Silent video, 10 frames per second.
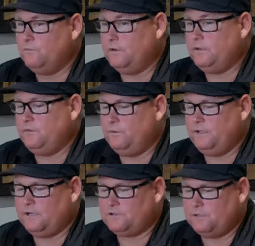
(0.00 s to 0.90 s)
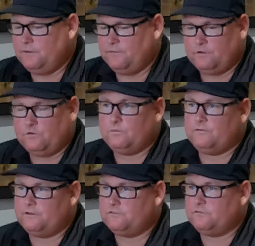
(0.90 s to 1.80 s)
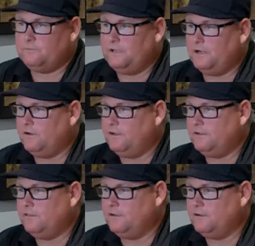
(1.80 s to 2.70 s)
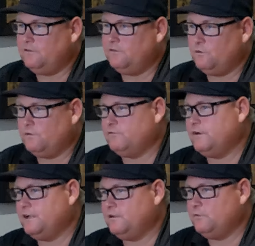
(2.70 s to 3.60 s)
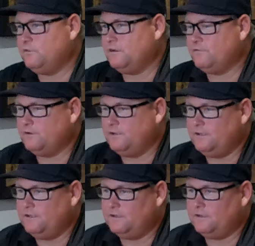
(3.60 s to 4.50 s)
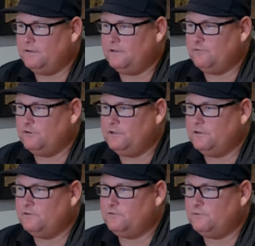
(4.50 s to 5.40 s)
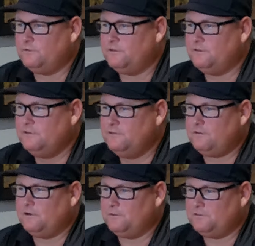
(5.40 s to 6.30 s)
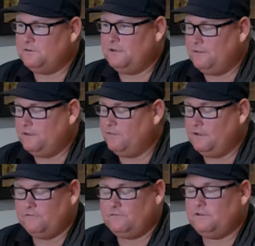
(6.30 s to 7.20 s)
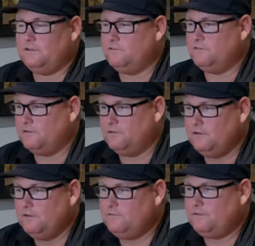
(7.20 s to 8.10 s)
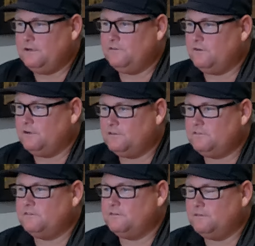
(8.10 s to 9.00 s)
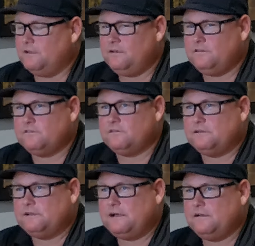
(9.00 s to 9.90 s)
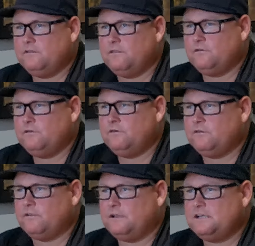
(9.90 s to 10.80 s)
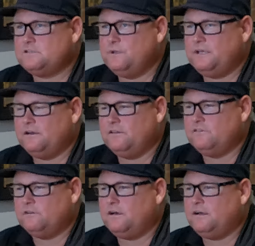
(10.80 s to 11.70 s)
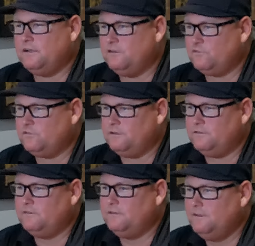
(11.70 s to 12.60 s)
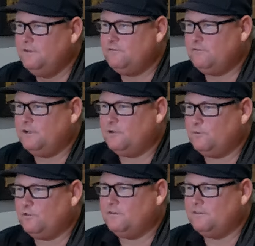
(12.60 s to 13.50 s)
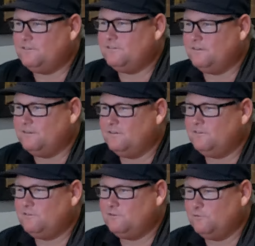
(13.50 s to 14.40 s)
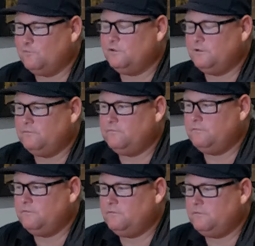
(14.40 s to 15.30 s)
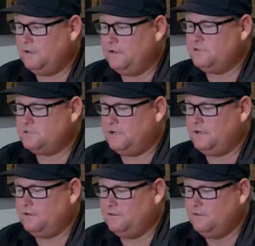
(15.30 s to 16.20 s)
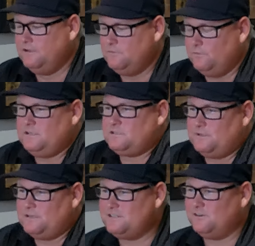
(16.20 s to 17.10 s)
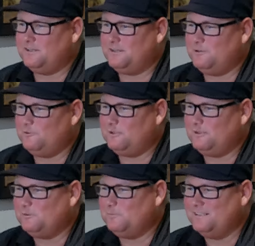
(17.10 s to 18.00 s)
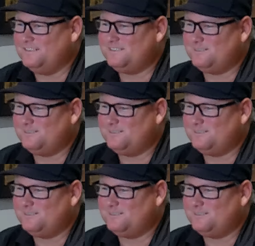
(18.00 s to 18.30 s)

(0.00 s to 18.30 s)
We actually have a group of us from the area that go to Frankenmuth every year to a fire muster down there, and they have tons of fire trucks. And I think it's the third or the last weekend in July usually in Frankenmuth, and it's a really nice. It's kind of, at least we still get to do it a little bit.